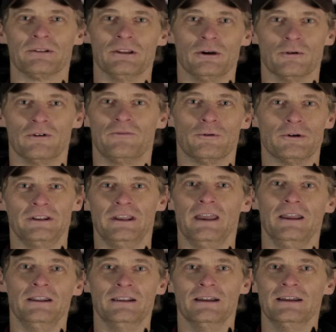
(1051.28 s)
in the lower
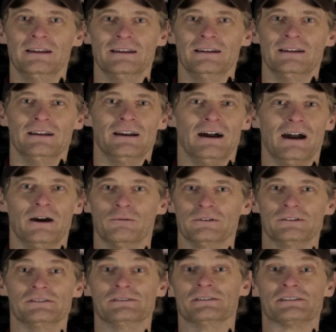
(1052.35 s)
48, I
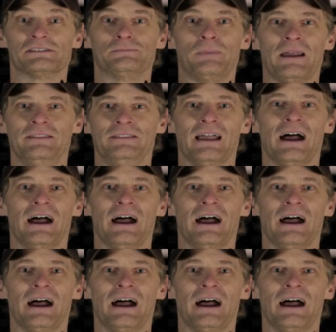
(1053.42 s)
would spend